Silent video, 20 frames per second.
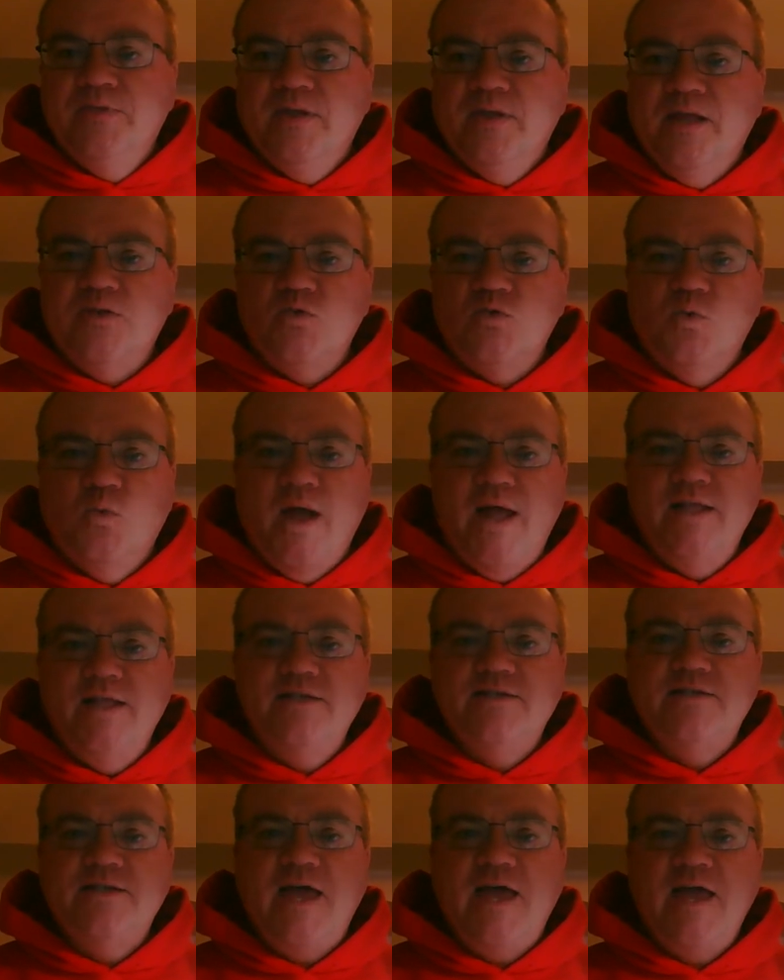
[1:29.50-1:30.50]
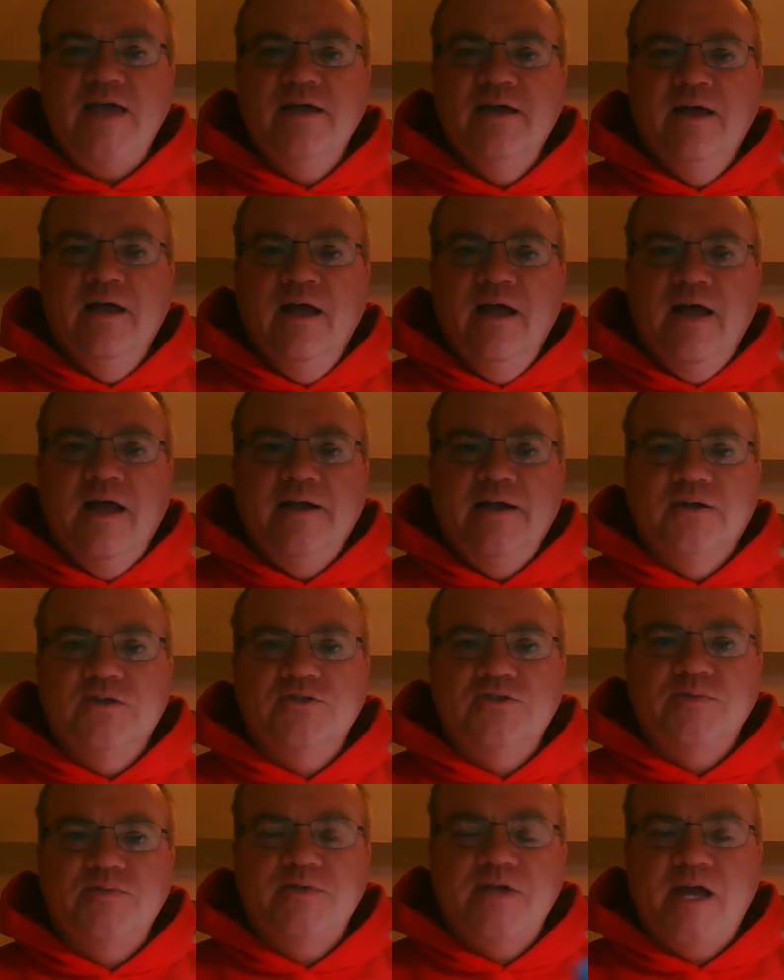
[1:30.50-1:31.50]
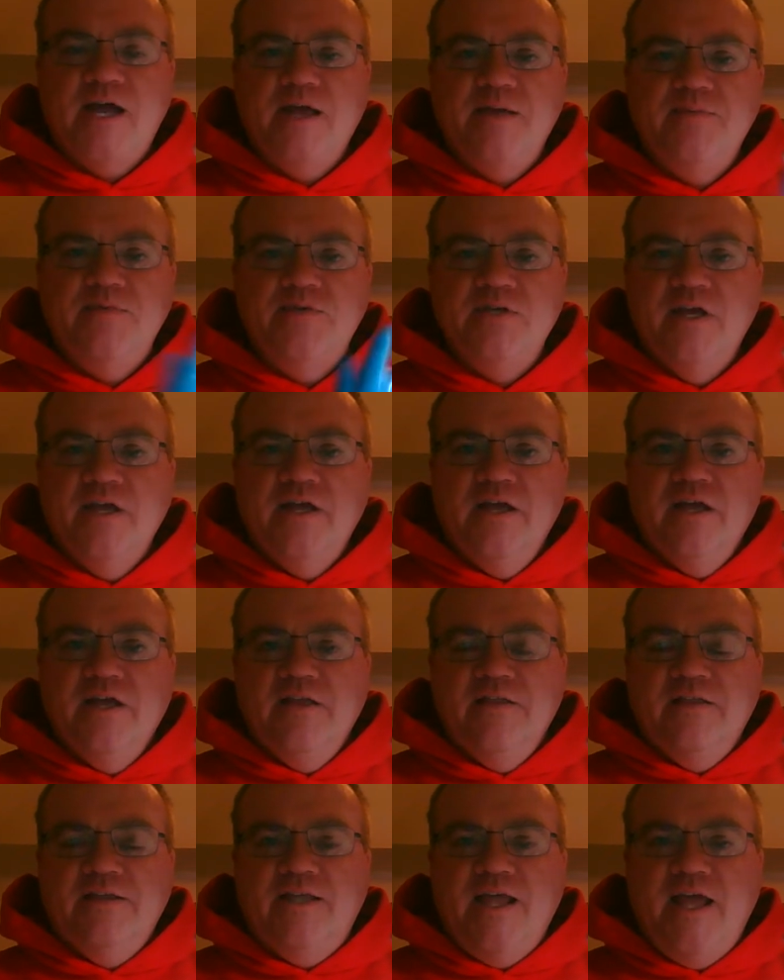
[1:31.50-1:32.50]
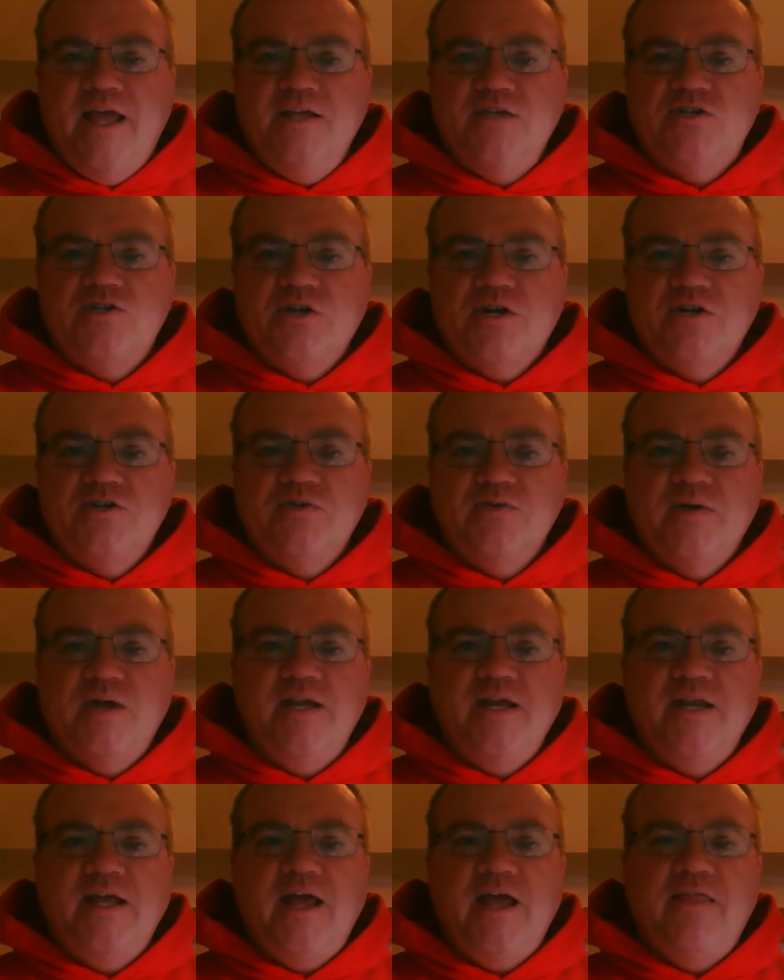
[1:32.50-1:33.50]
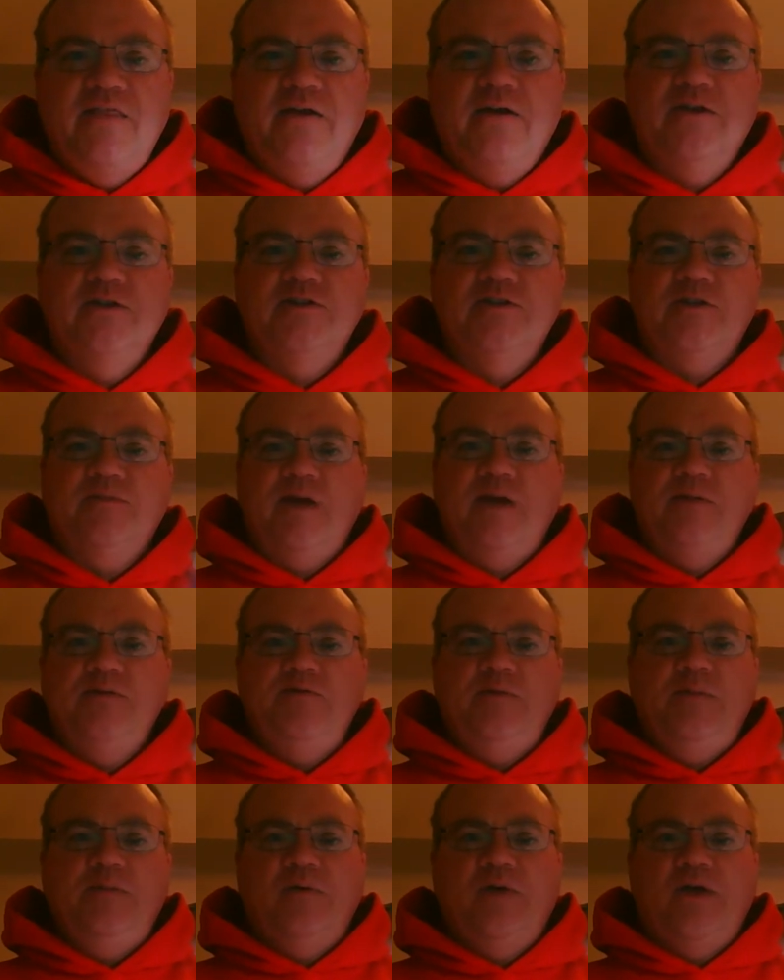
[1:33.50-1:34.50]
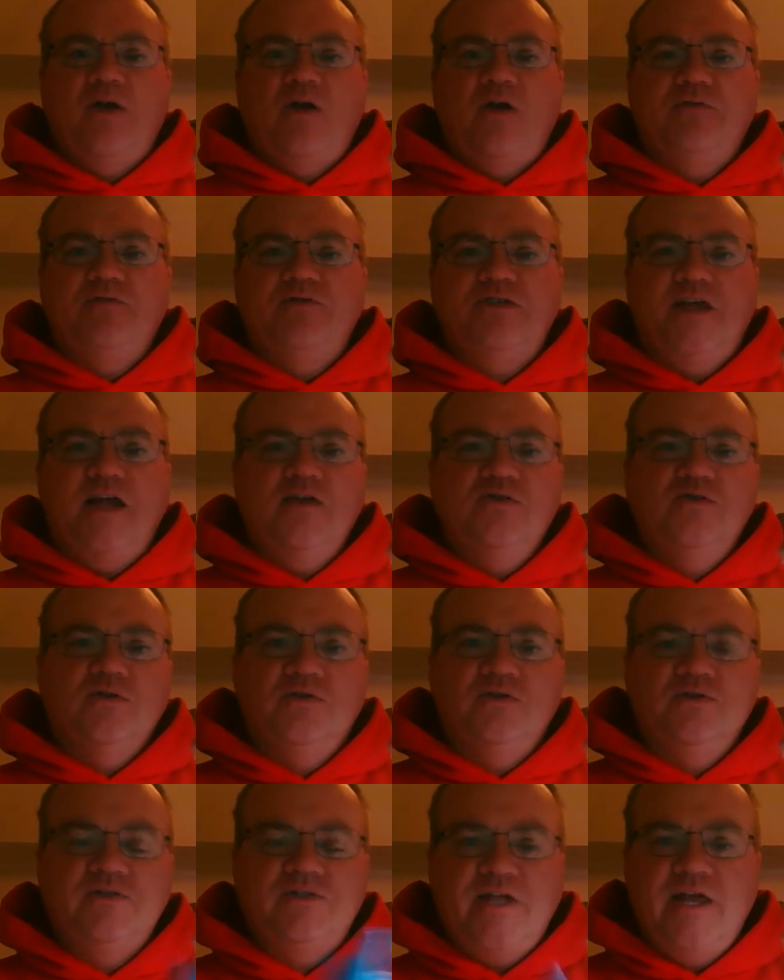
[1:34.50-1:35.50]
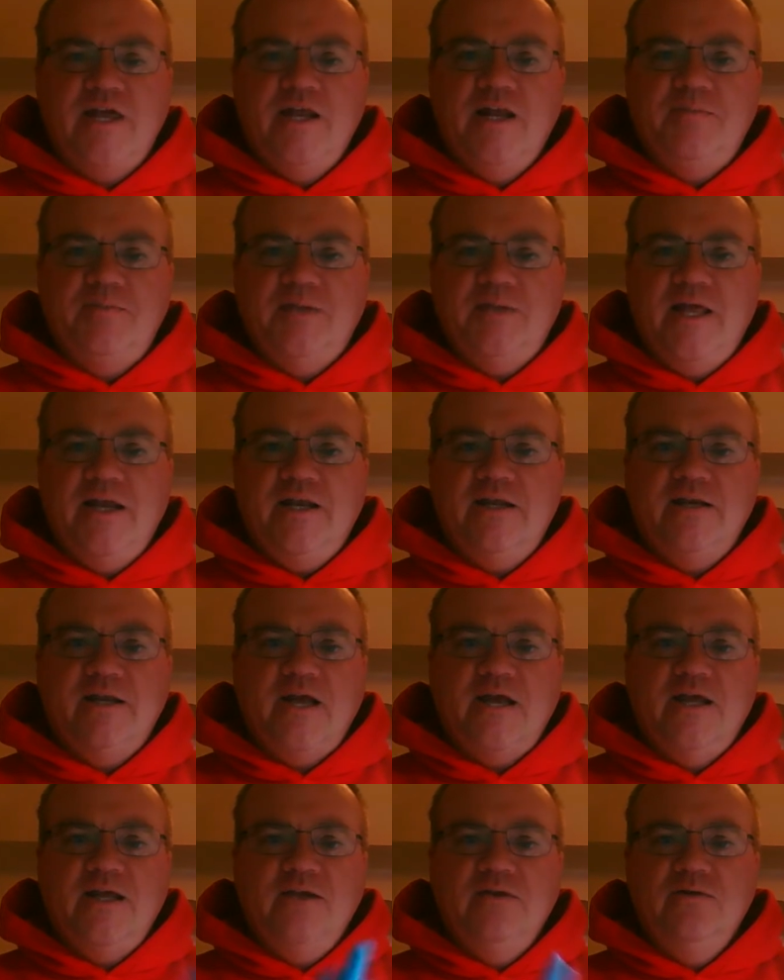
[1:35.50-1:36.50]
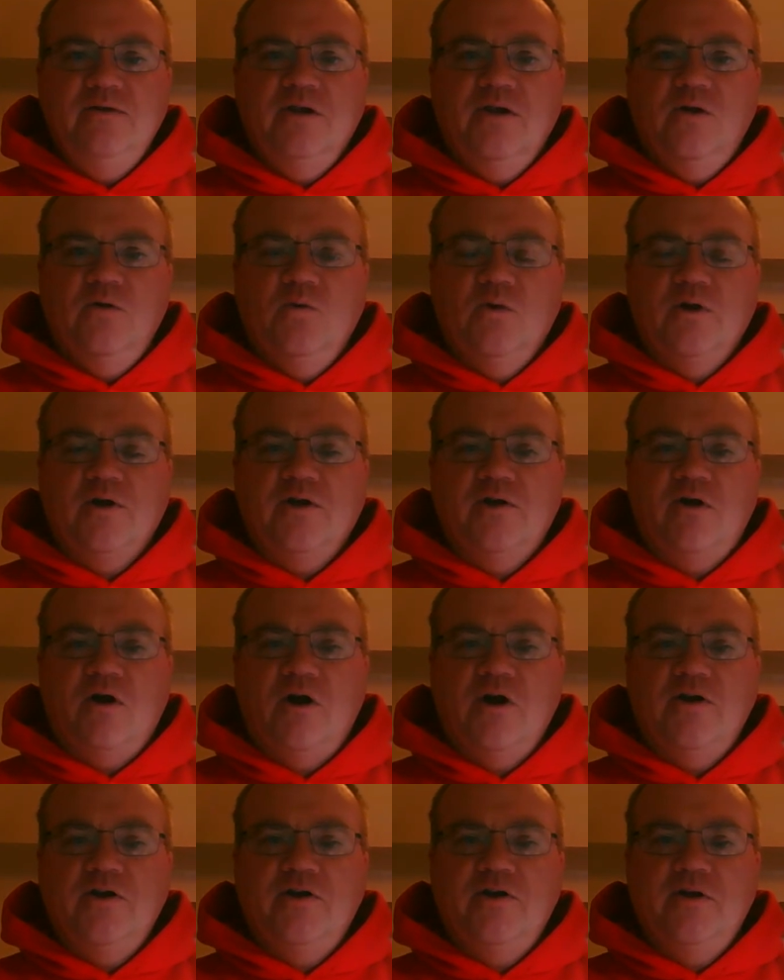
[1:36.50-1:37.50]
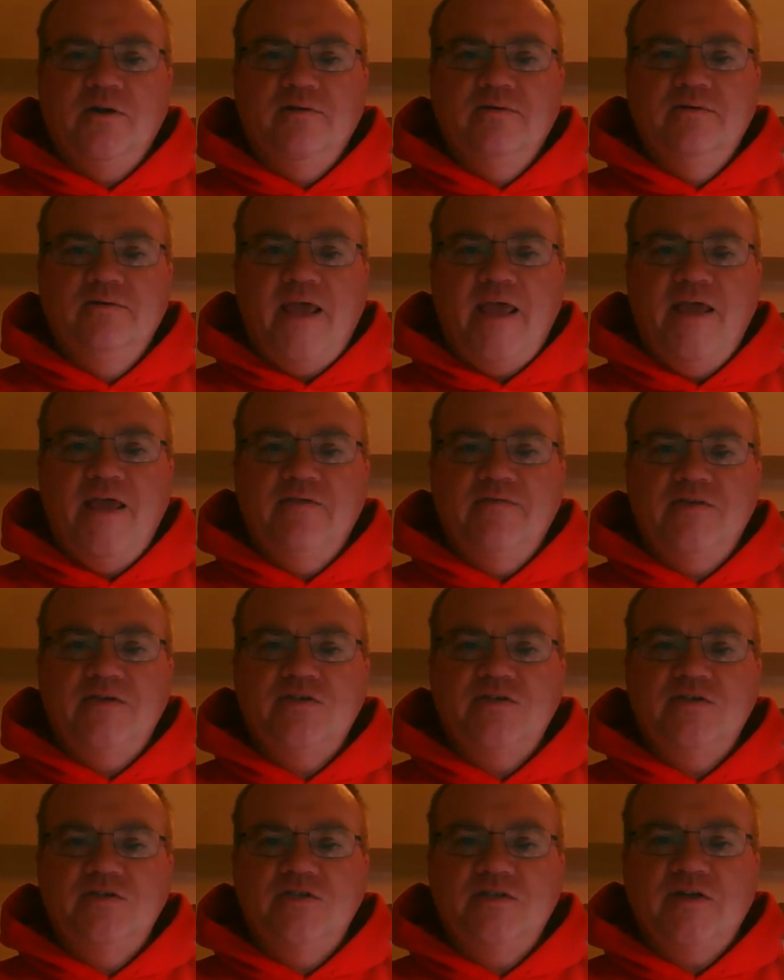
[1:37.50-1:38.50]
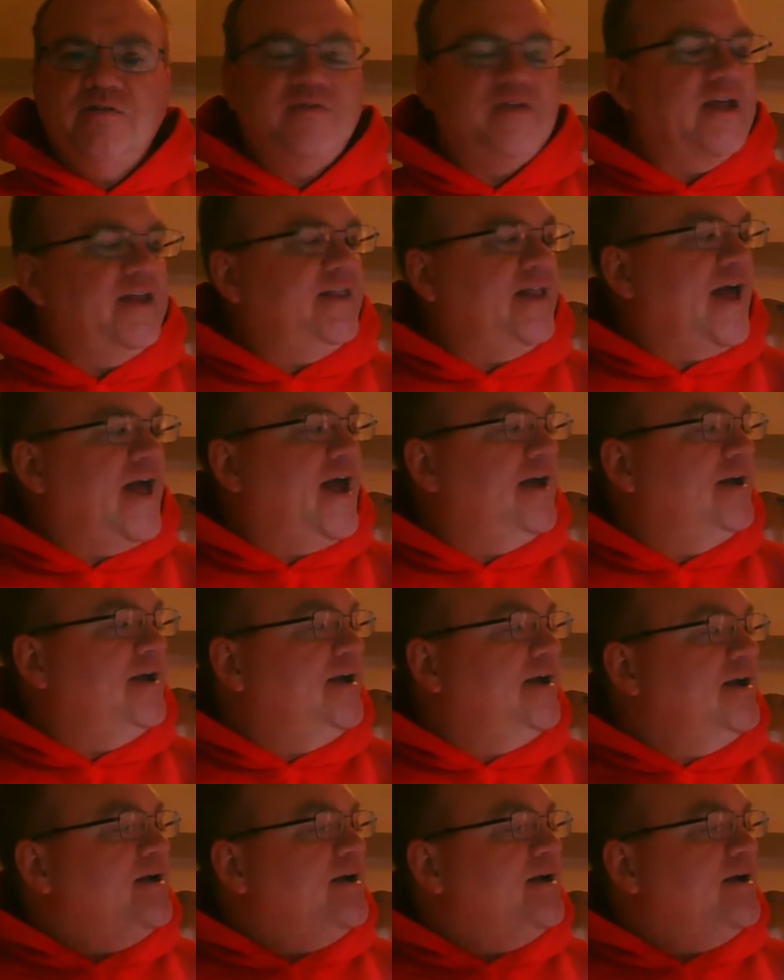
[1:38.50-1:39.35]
It's Wednesday. I know sometimes the days start to run together and sometimes people get off schedule, staying up late at night, you know, working hard on Canvas and stuff like that.